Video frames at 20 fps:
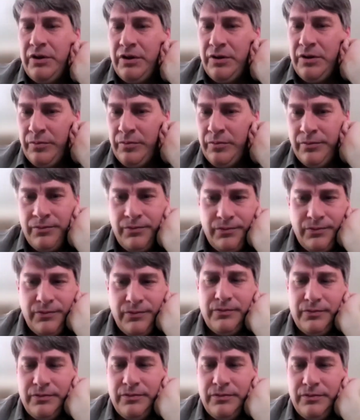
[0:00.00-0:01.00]
them
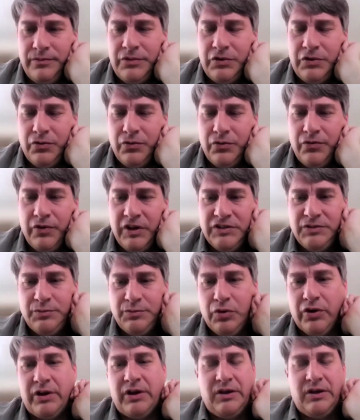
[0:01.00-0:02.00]
through
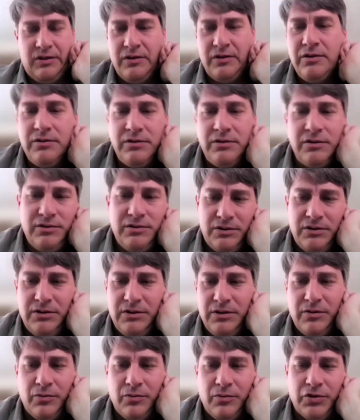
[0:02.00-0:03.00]
Facebook,
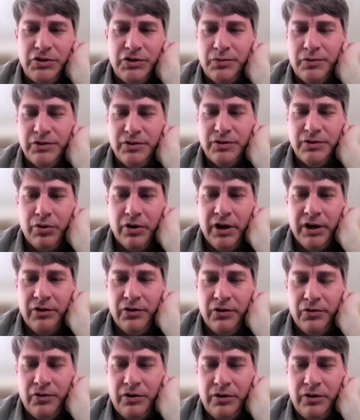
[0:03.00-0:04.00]
which was a brand
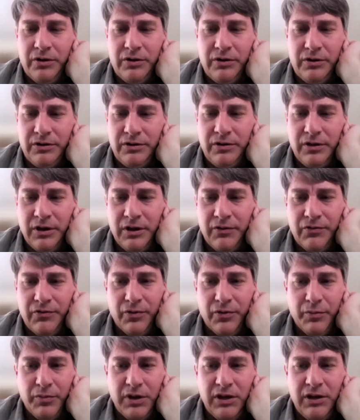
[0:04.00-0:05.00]
new thing
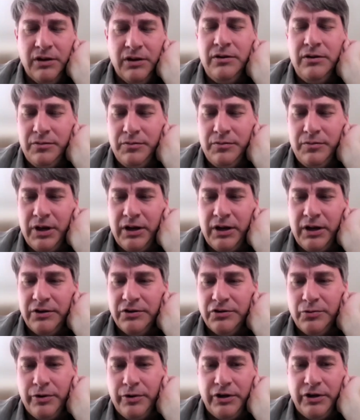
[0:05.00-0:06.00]
for me back in
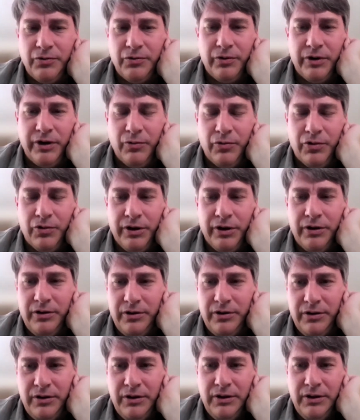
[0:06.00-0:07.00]
2021.
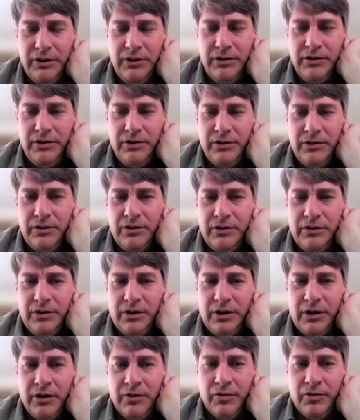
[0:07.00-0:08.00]

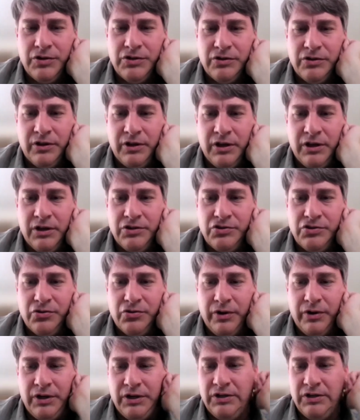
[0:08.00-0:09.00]
I originally had
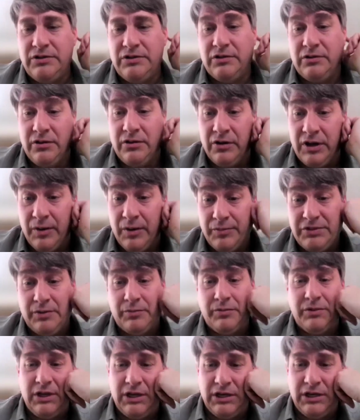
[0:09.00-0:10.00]
joined to look up
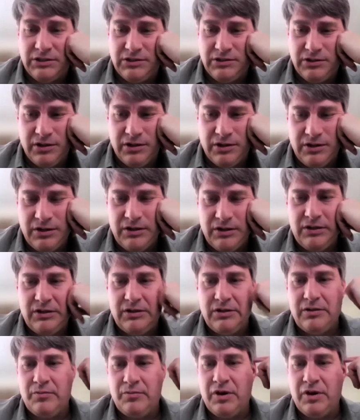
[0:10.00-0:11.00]
some things that
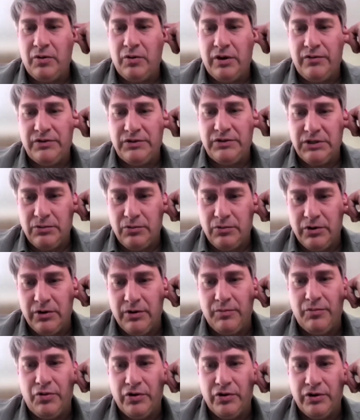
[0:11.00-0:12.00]
my wife said were
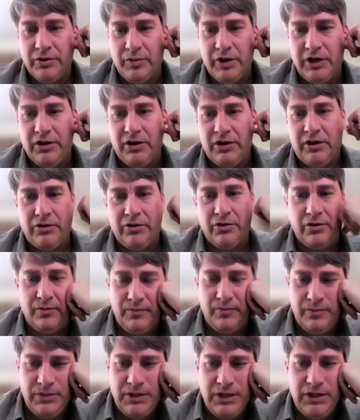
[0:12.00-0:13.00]
important to my daughter.
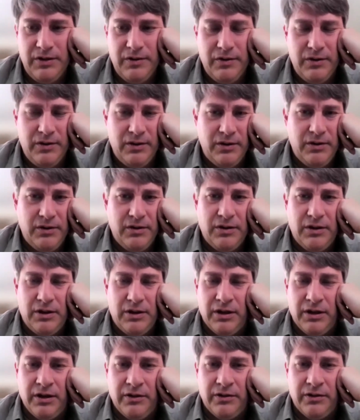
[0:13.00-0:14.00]

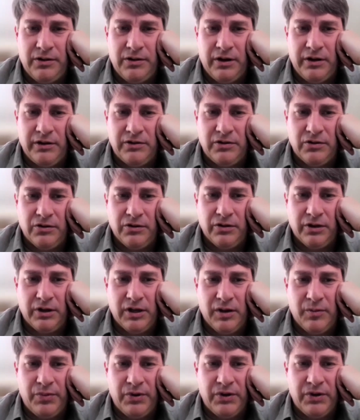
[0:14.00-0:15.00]
And I thought to look
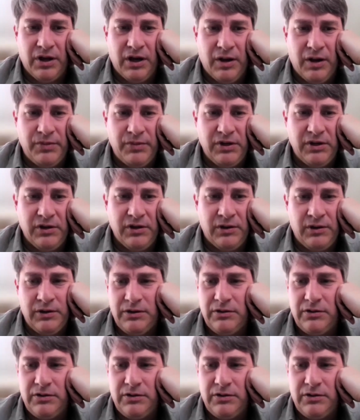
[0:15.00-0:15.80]
up adoptees